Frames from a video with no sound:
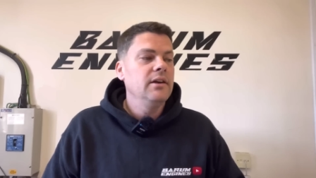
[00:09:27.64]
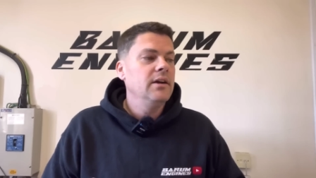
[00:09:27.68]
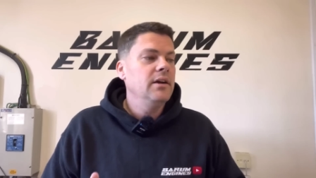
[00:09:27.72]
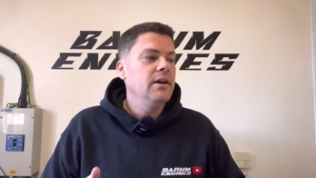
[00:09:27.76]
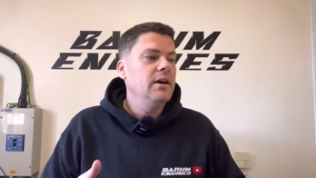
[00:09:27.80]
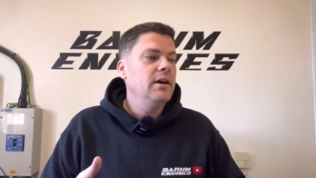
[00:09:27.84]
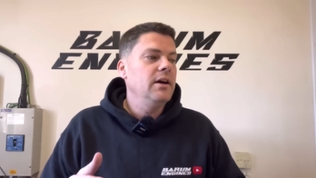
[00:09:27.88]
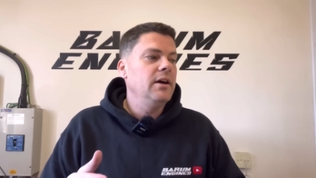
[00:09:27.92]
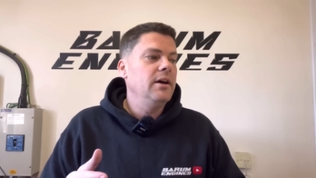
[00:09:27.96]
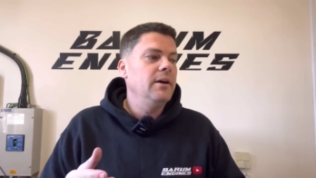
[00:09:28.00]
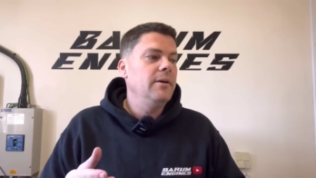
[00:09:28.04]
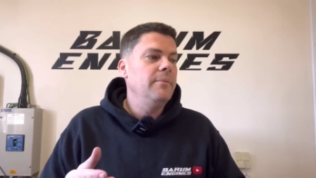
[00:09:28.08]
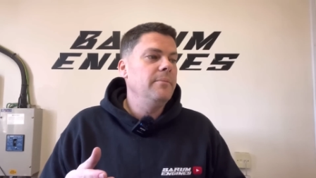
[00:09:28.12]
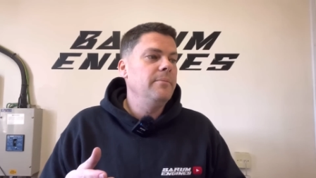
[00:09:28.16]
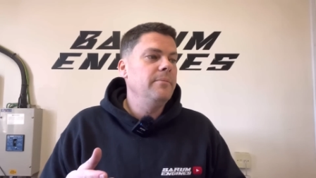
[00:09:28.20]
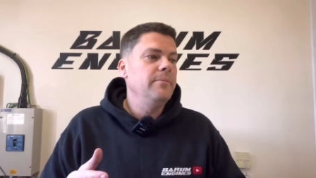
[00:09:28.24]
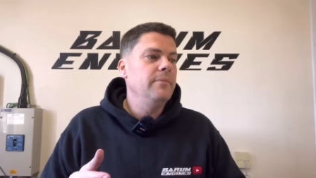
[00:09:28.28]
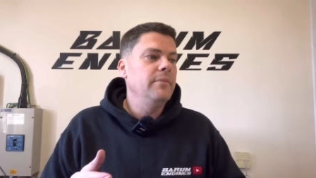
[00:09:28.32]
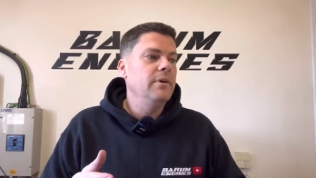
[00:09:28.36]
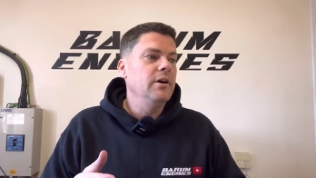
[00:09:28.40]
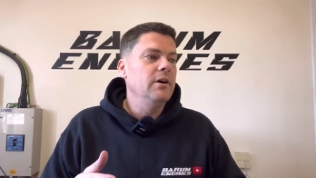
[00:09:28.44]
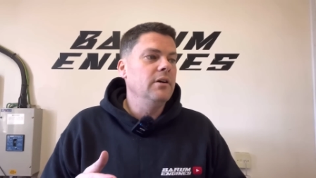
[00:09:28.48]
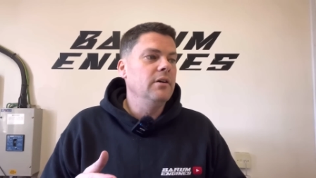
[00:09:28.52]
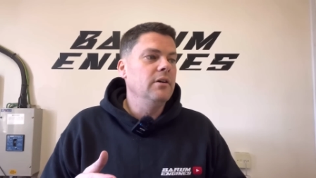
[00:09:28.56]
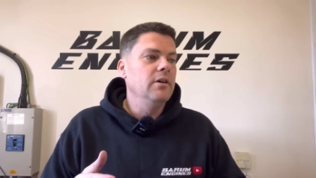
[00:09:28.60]
are
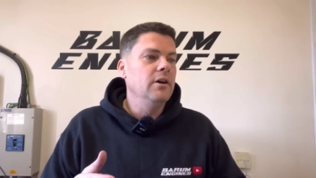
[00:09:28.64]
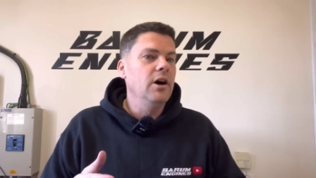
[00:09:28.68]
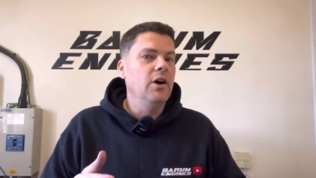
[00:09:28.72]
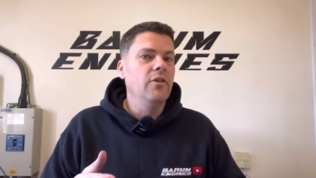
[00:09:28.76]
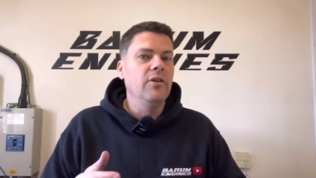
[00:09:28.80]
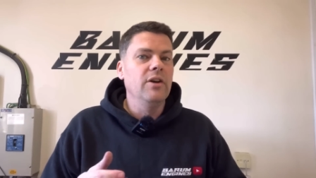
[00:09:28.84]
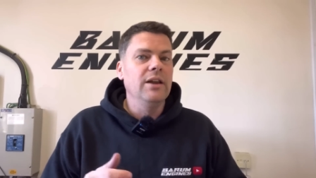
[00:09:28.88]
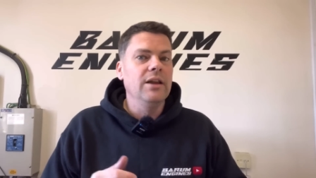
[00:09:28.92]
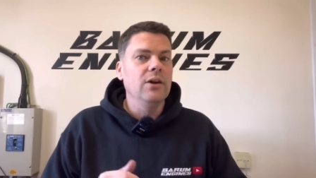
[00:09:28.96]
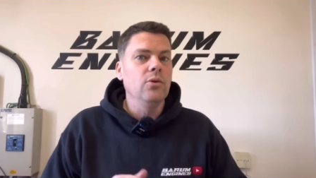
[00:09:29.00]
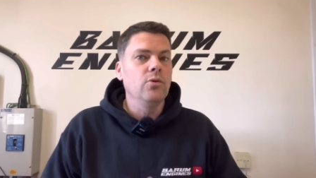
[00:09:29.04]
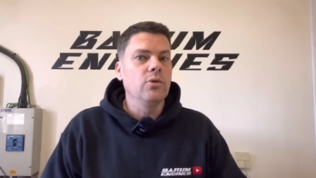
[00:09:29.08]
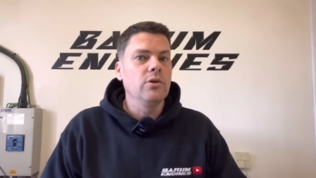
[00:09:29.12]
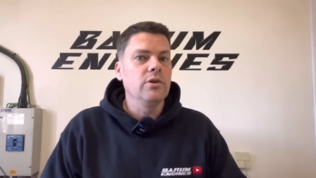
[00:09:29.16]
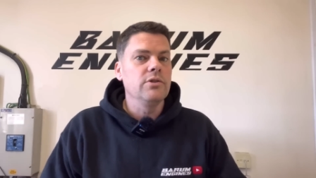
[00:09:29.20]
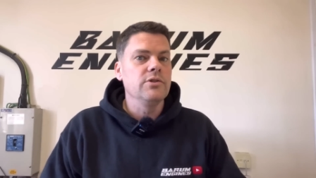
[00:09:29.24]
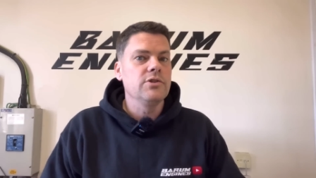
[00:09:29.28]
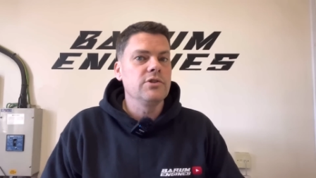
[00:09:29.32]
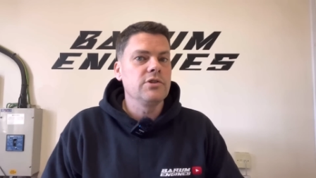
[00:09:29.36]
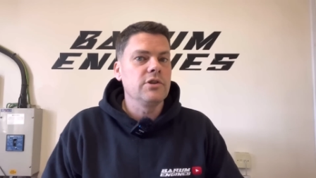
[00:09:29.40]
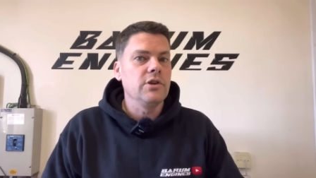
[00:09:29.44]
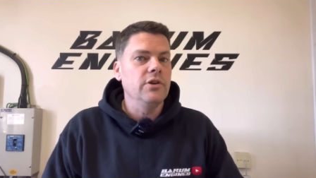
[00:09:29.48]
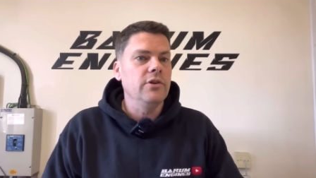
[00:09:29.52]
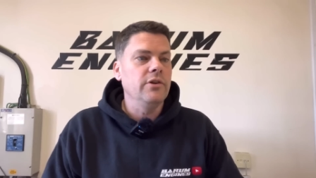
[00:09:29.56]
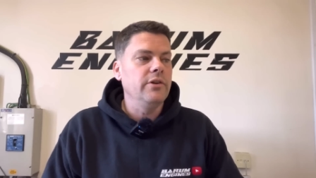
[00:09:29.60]
a little
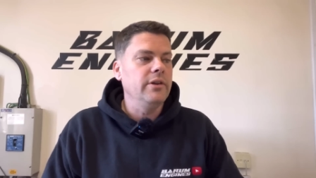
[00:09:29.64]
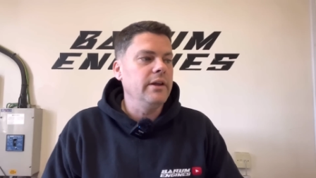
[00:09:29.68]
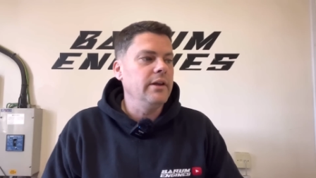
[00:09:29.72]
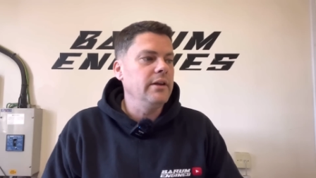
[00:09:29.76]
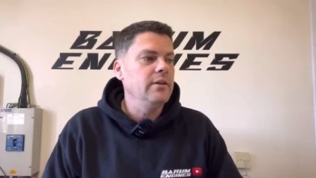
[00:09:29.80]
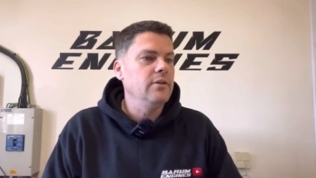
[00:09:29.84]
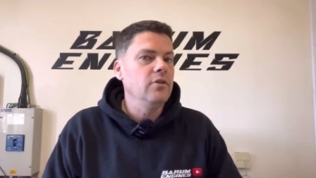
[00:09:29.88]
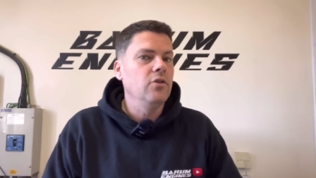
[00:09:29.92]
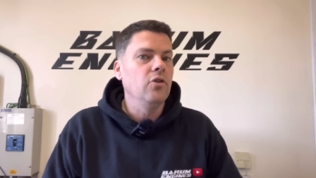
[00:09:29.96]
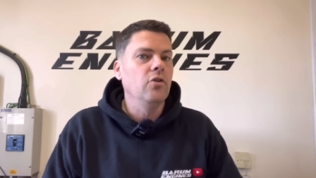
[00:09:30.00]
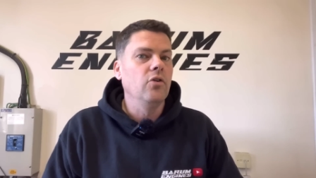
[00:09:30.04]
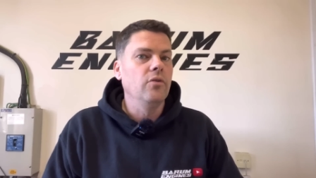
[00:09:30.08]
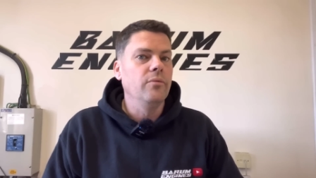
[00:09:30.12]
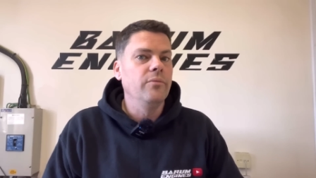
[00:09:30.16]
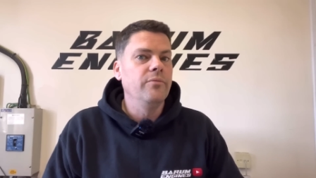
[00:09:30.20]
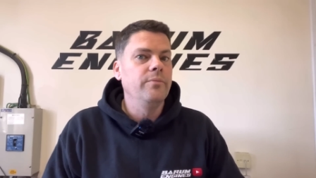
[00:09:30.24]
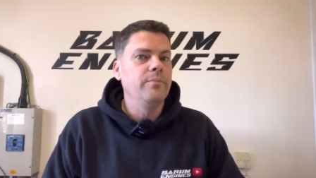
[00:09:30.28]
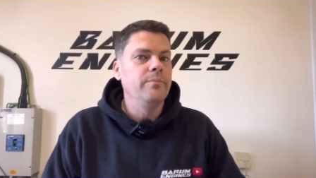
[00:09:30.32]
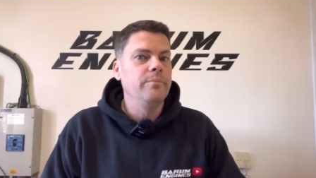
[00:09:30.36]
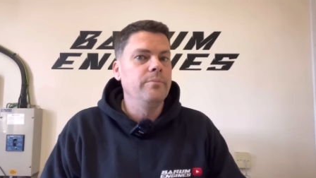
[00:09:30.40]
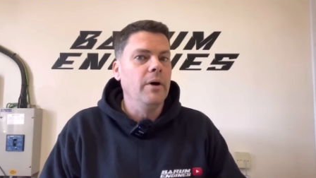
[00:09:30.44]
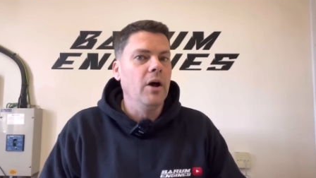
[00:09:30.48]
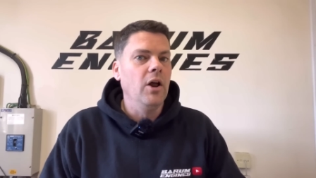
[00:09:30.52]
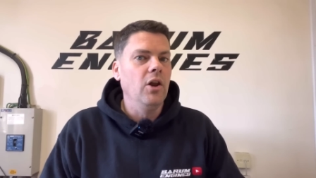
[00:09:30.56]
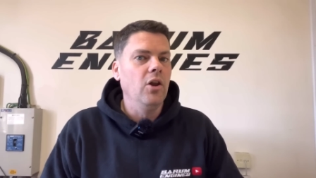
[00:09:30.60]
concerning, or
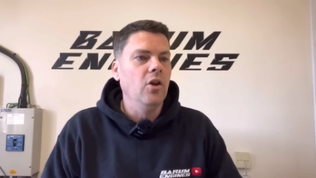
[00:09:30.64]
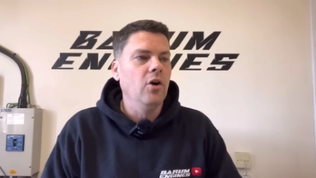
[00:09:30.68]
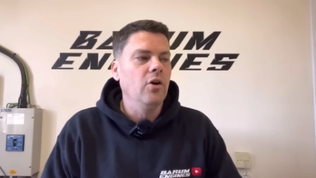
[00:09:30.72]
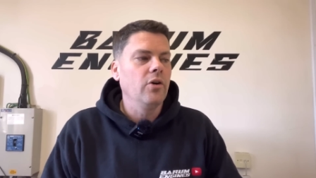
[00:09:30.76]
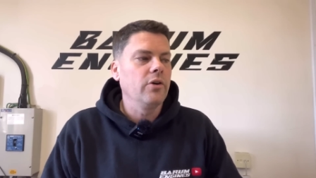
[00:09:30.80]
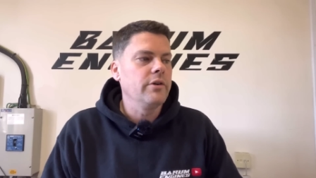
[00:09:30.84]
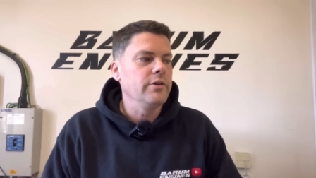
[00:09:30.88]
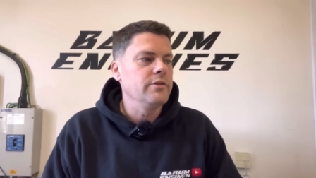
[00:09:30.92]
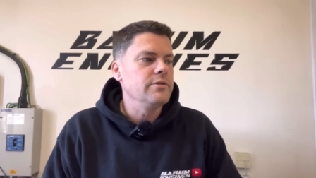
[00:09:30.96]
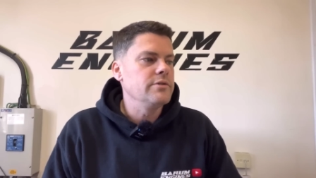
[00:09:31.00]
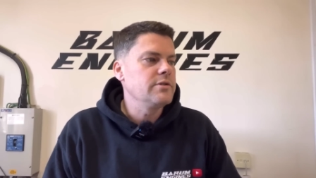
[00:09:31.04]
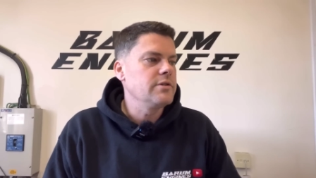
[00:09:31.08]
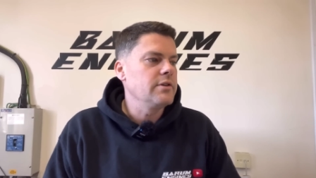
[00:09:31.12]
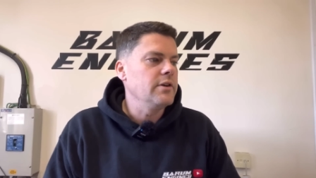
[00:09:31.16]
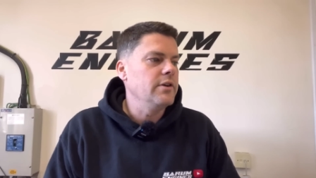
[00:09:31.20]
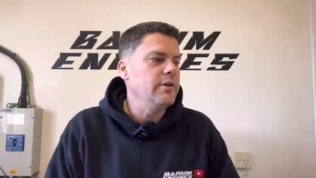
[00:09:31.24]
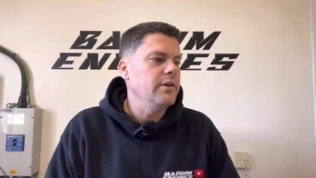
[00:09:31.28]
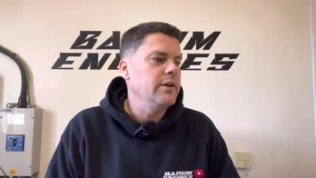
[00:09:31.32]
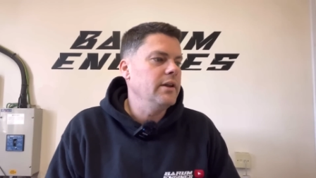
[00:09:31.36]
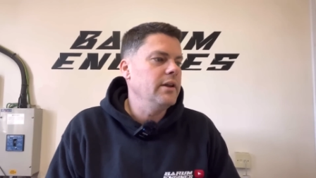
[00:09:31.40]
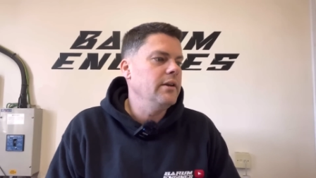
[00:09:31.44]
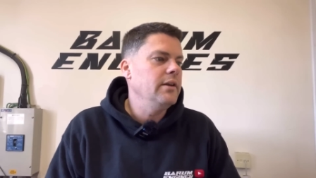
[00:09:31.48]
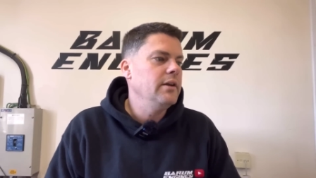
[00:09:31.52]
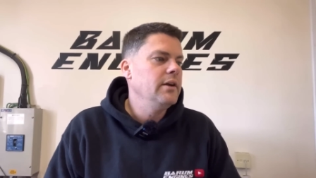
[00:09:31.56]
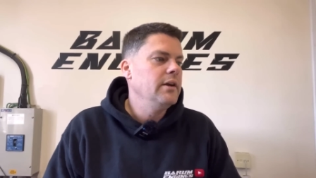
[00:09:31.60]
a lot
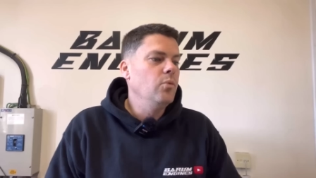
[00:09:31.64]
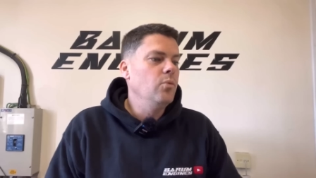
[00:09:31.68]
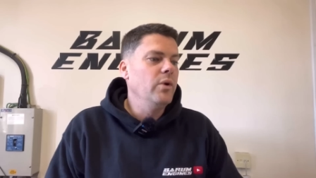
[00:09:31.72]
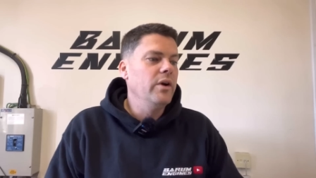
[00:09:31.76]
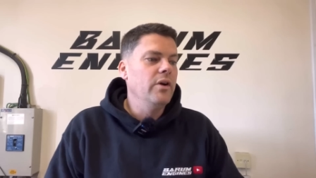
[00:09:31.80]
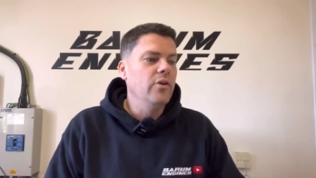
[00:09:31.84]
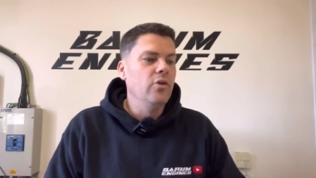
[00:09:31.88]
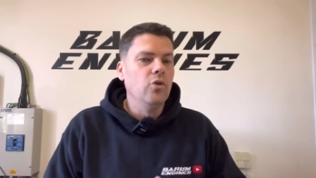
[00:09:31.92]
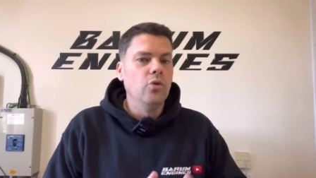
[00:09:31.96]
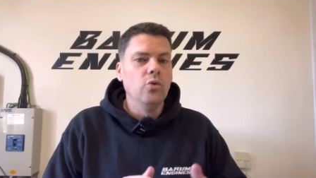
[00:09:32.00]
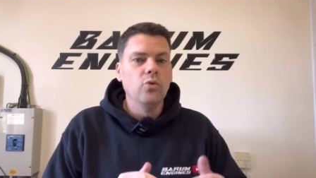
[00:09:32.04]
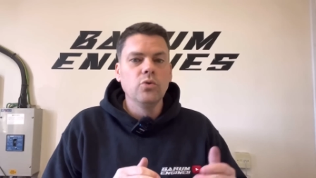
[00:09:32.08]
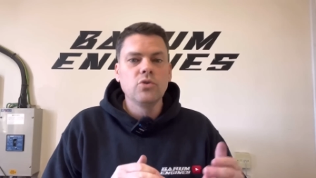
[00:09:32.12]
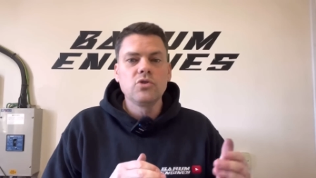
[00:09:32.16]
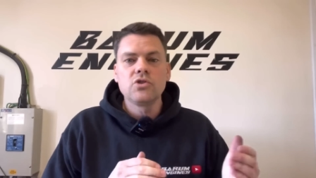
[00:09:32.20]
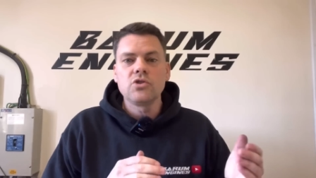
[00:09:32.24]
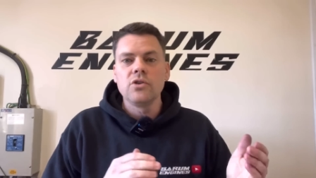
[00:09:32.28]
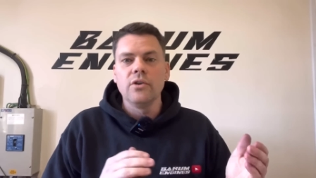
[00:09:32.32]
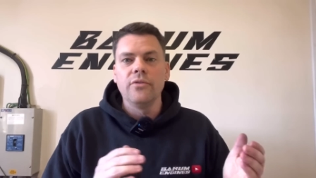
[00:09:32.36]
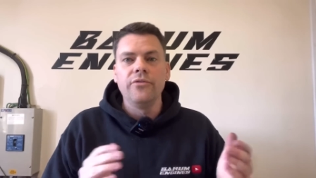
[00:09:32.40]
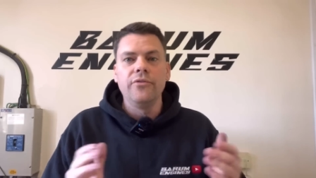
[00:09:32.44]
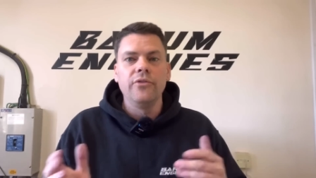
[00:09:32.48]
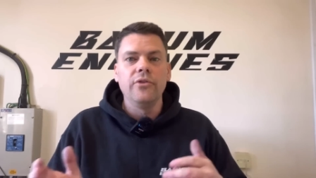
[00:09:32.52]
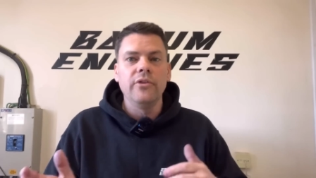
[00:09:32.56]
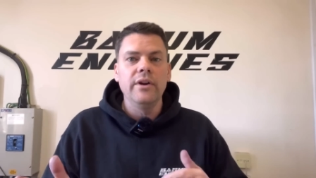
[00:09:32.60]
concerning. We're all
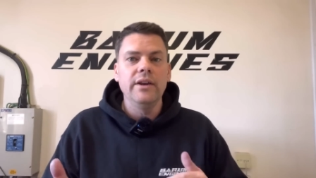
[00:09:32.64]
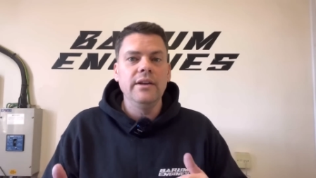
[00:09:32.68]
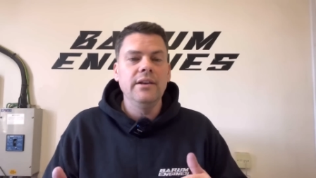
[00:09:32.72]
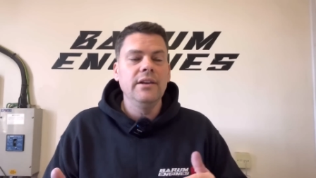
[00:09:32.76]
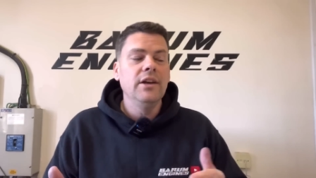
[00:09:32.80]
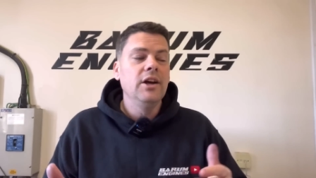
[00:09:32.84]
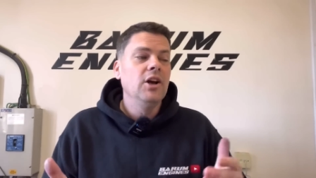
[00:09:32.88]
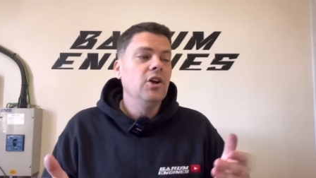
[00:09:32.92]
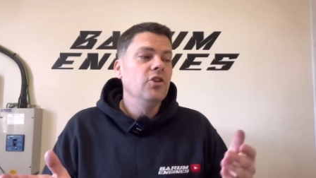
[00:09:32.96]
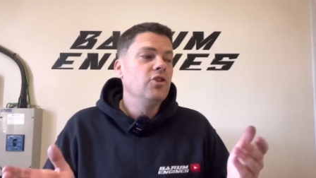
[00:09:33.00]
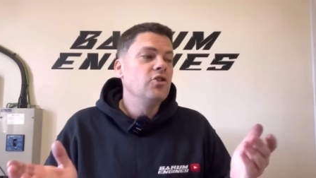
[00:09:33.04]
suffering.